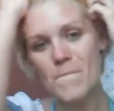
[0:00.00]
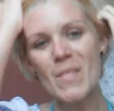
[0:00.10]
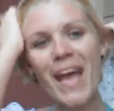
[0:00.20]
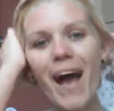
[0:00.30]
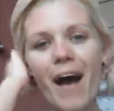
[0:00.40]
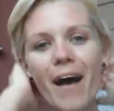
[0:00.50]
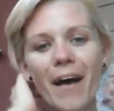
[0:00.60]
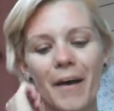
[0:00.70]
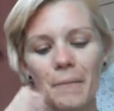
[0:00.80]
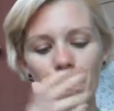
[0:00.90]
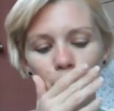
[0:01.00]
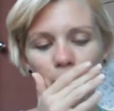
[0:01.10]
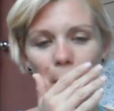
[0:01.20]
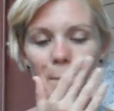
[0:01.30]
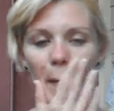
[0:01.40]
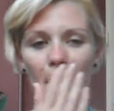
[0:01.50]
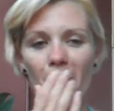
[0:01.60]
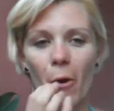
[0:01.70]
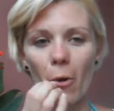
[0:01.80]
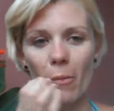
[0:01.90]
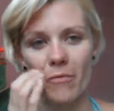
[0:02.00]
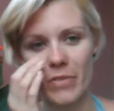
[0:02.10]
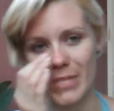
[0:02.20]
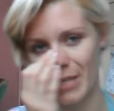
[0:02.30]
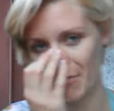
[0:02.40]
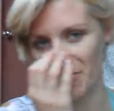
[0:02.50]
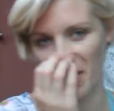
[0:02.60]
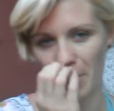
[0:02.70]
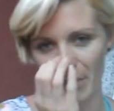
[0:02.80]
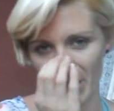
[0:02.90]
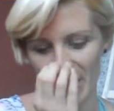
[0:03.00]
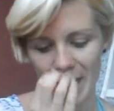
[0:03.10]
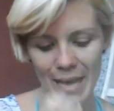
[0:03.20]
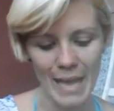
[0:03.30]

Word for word: Um, I'm not home, I'm visiting family,